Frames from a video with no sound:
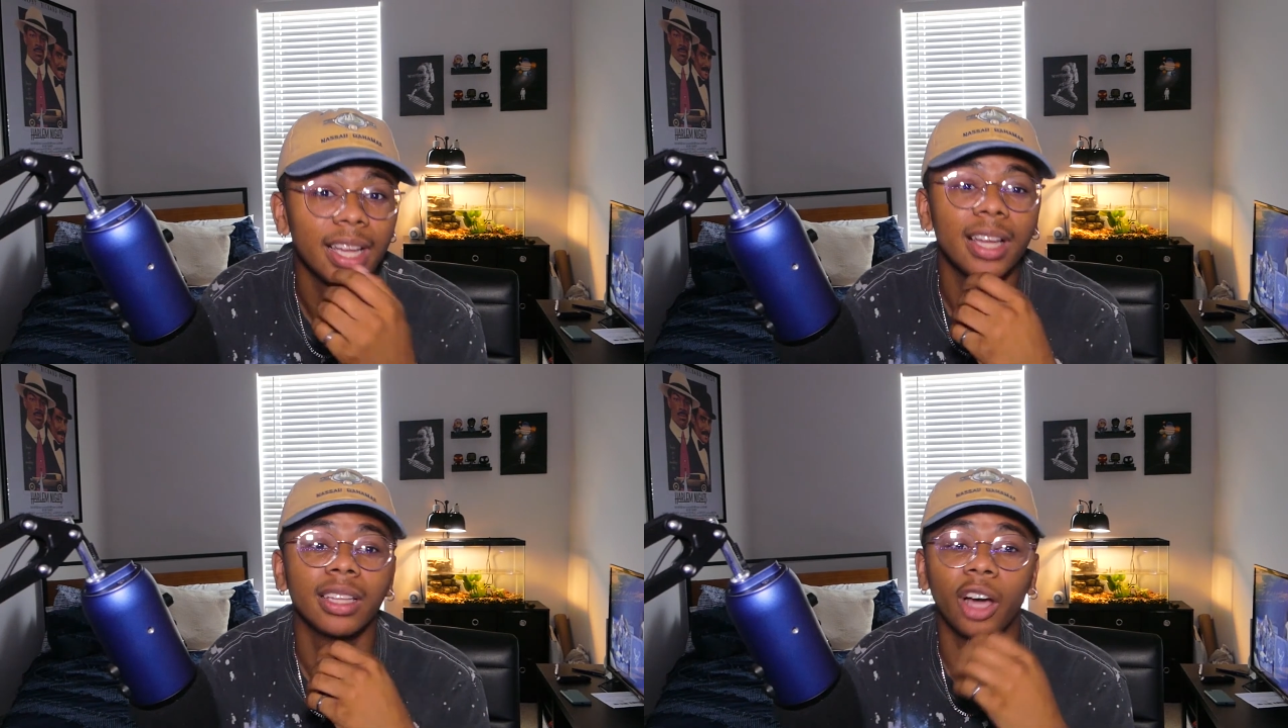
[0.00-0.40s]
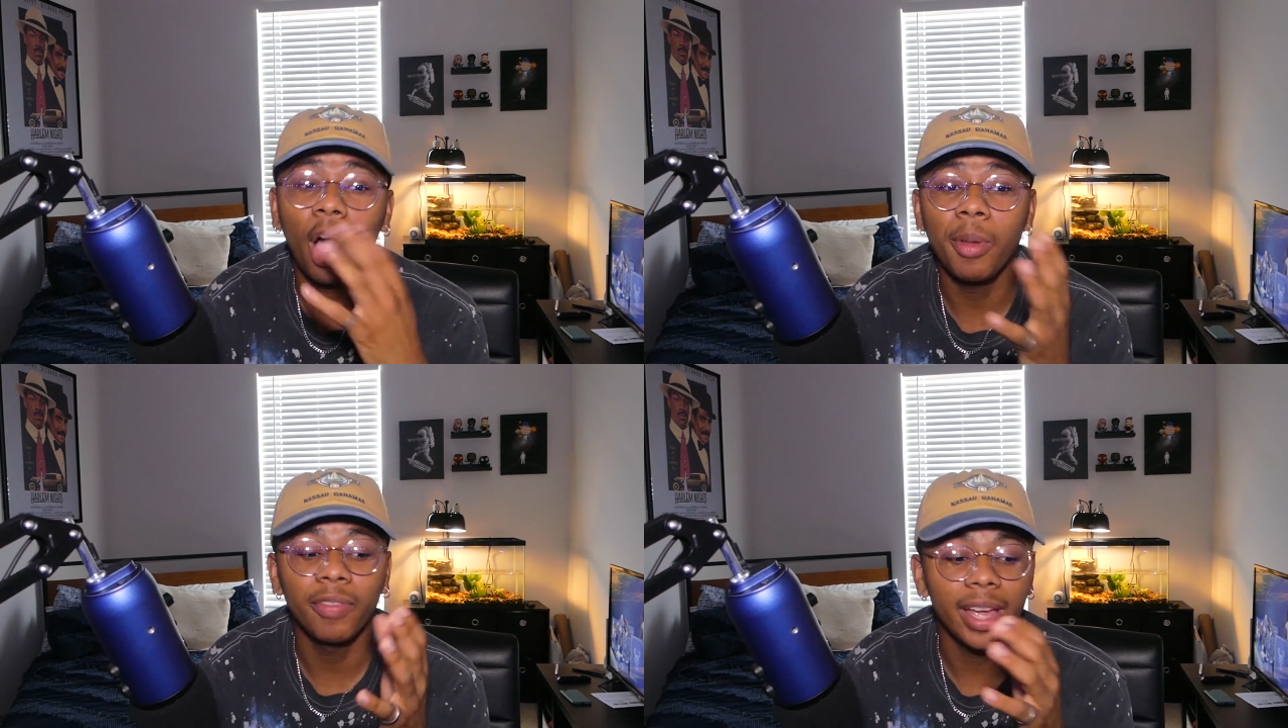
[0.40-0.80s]
The home
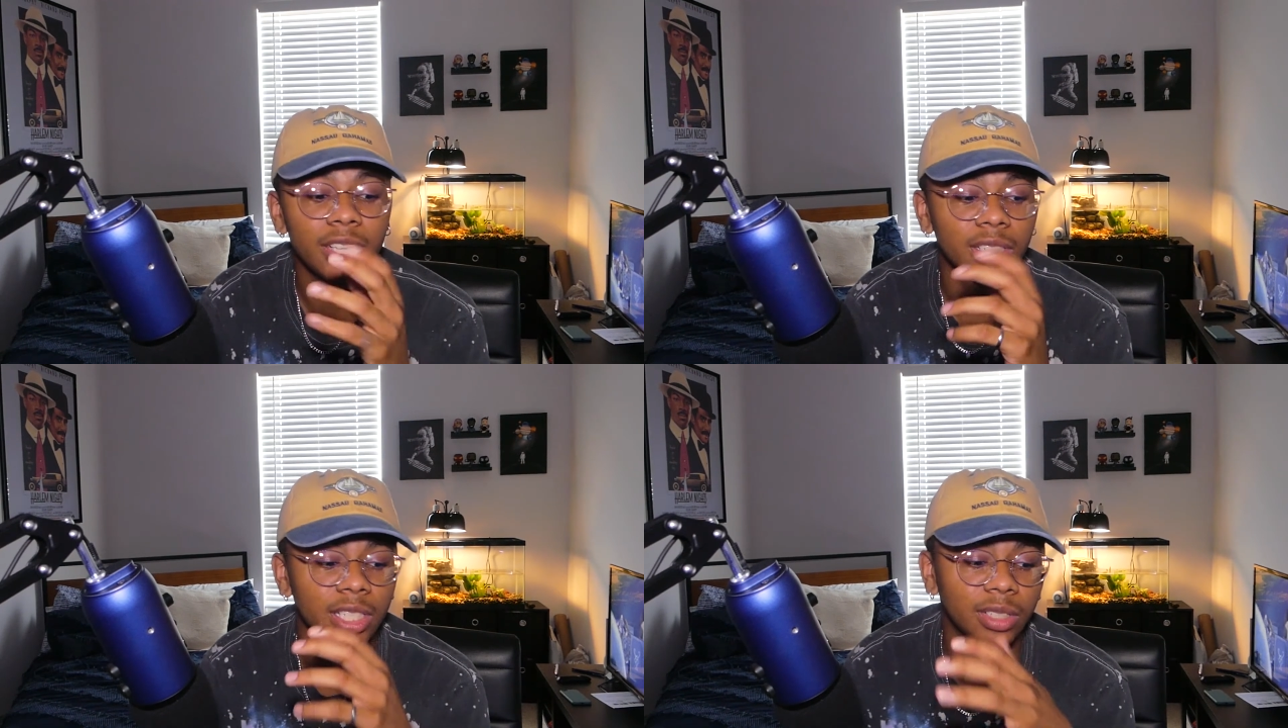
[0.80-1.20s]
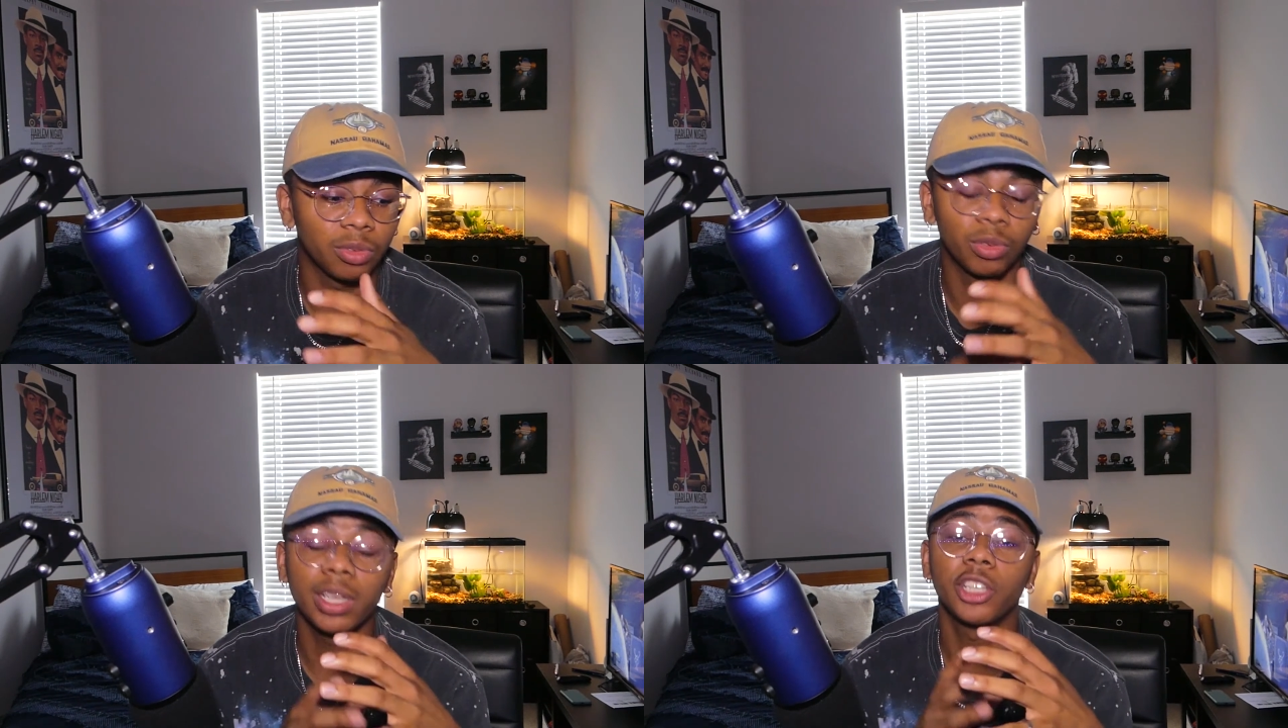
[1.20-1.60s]
invasion is
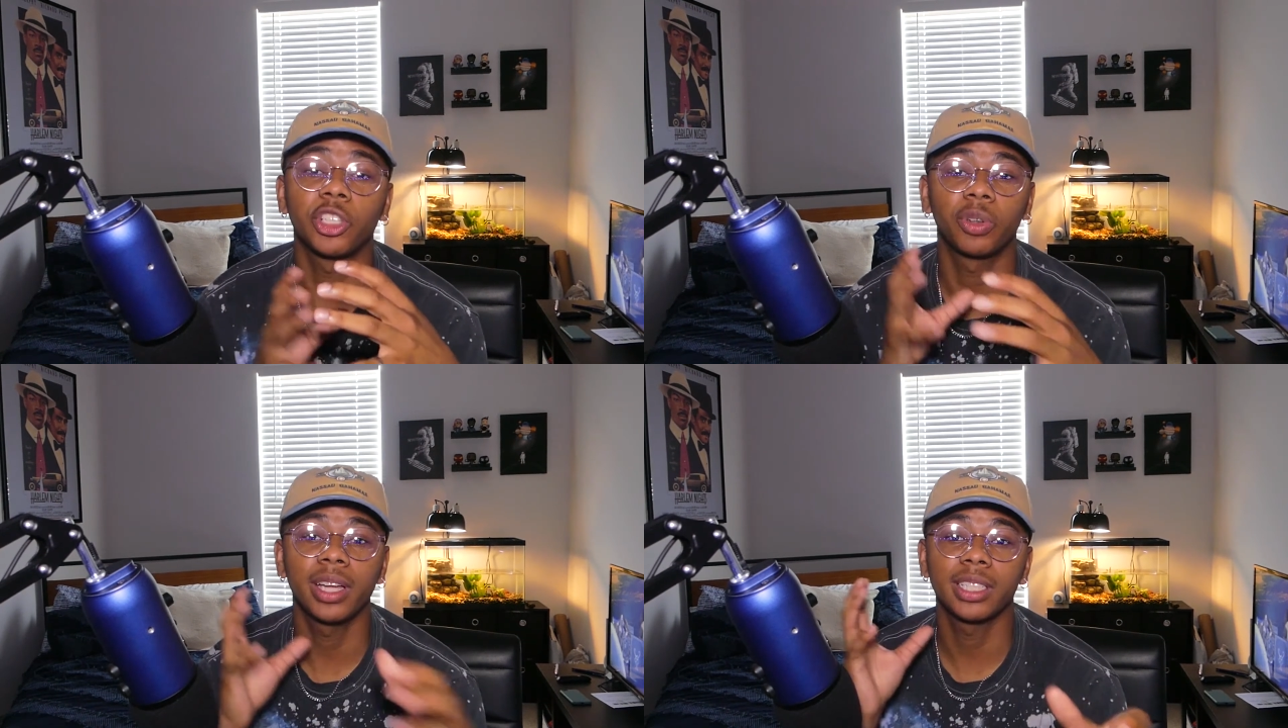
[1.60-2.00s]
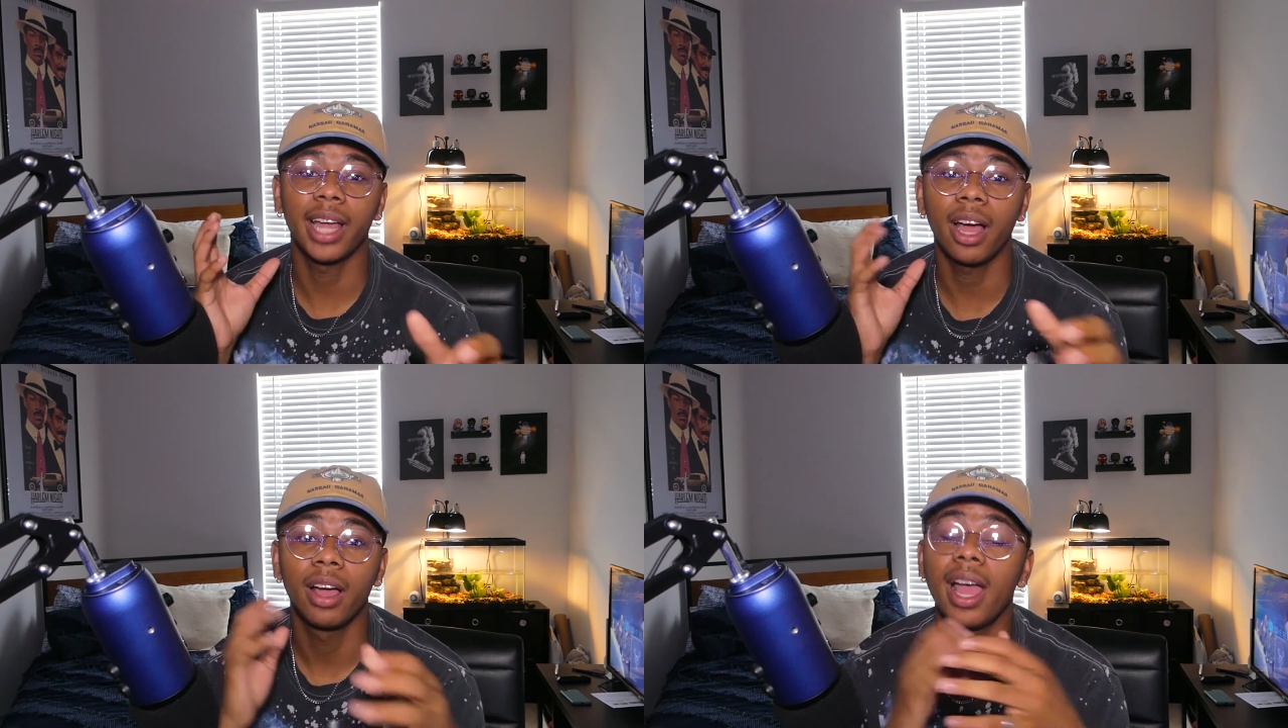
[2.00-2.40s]
really stretched
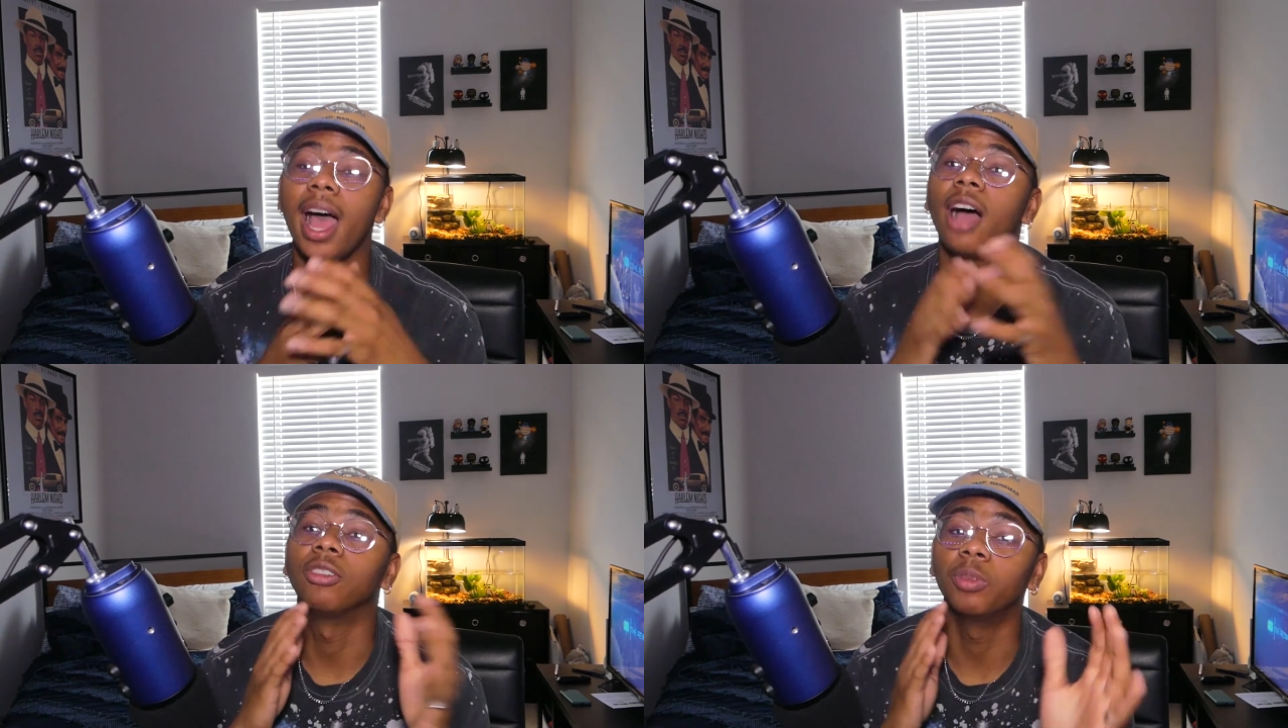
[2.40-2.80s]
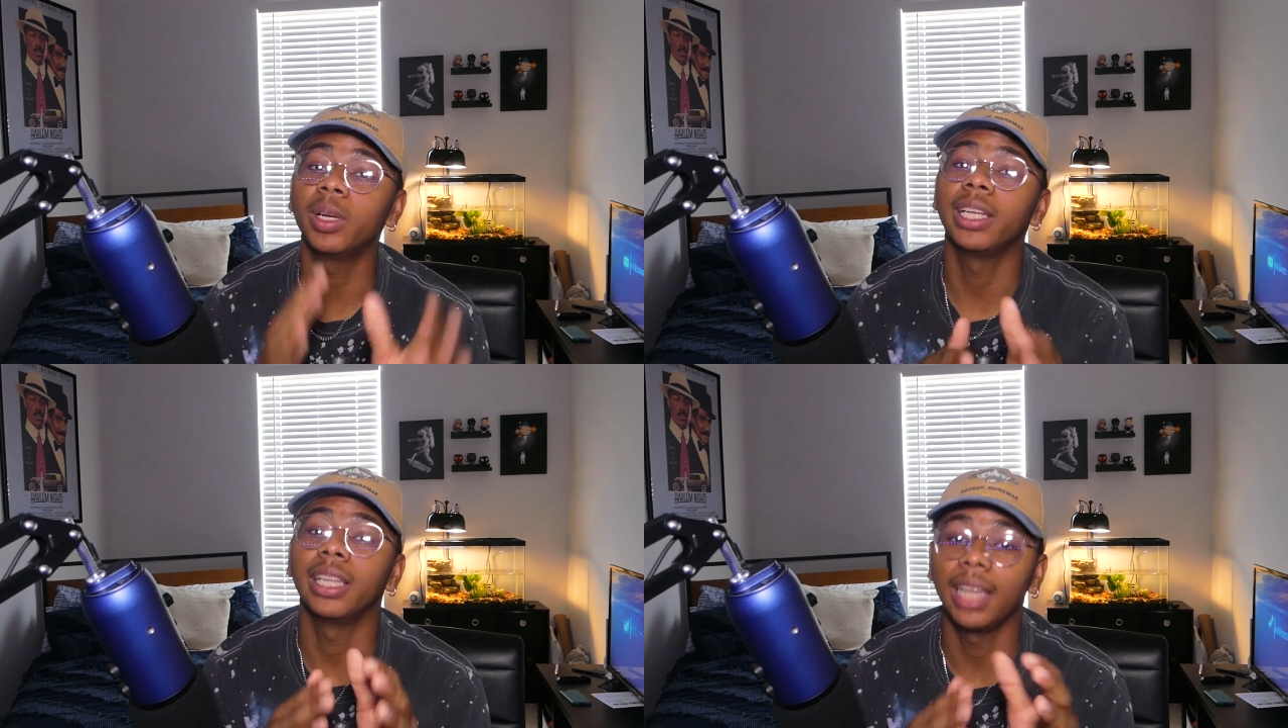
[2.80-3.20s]
out. I
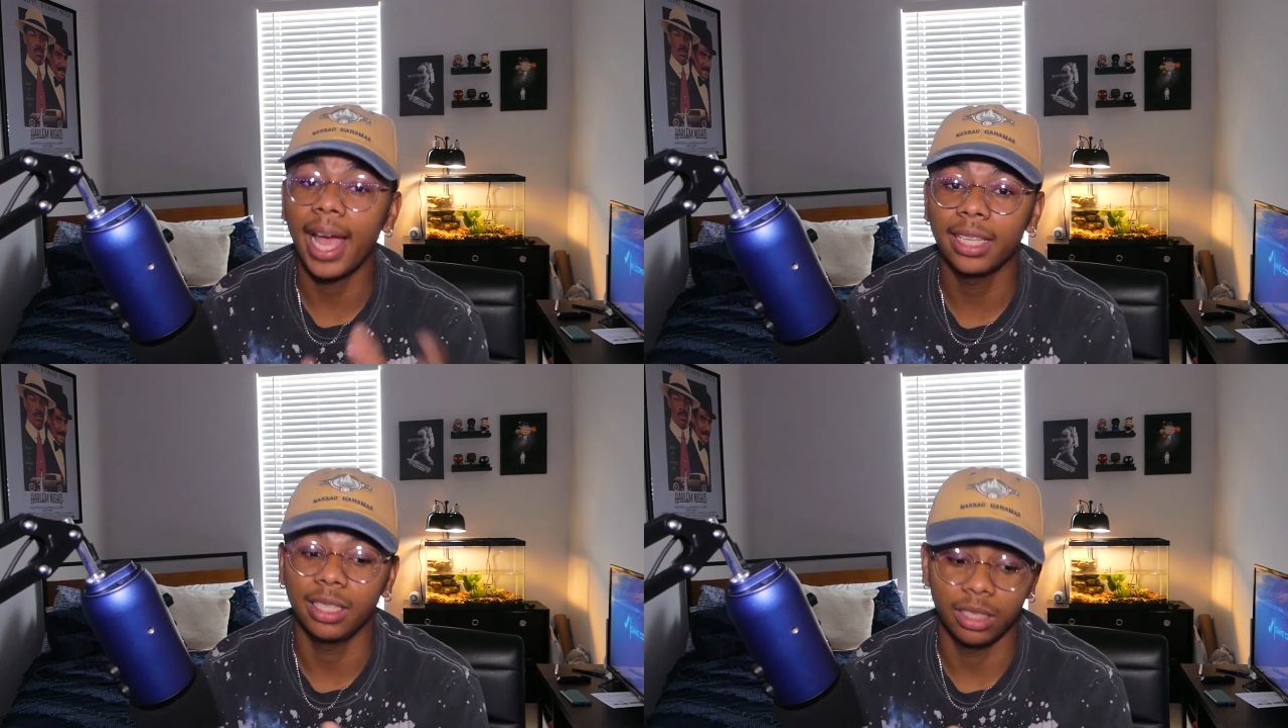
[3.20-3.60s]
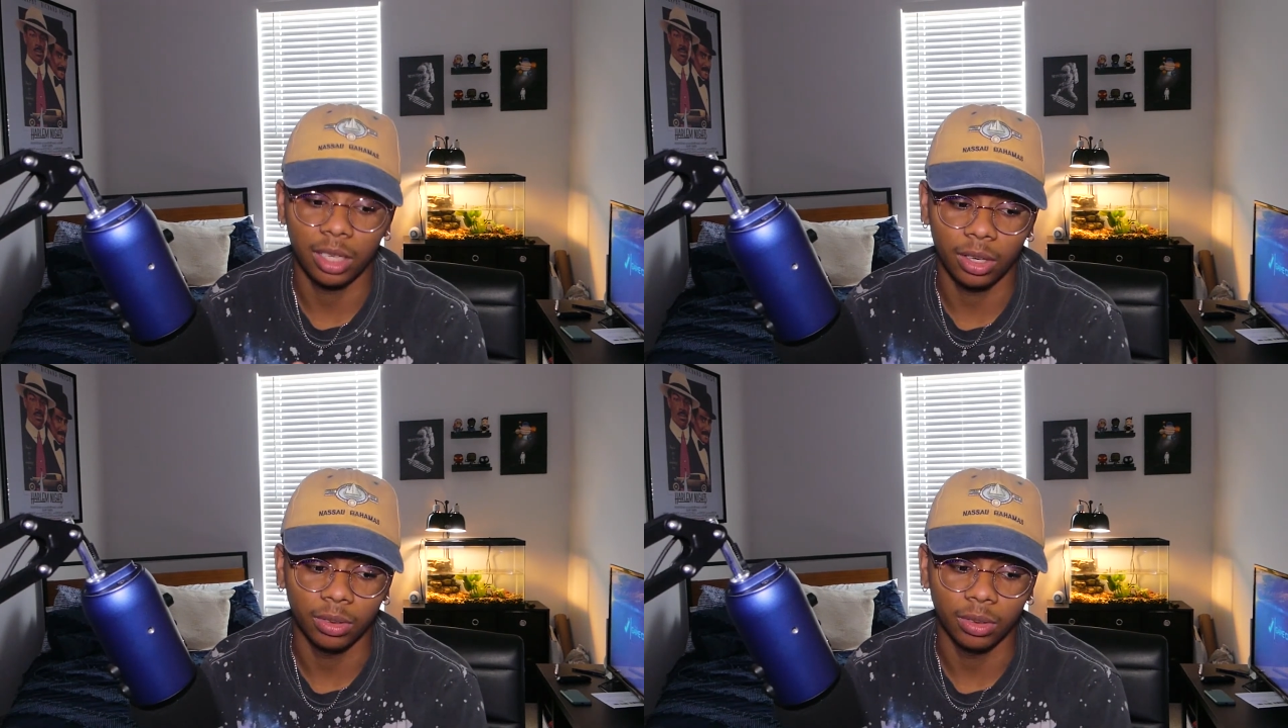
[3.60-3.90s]
really liked it though.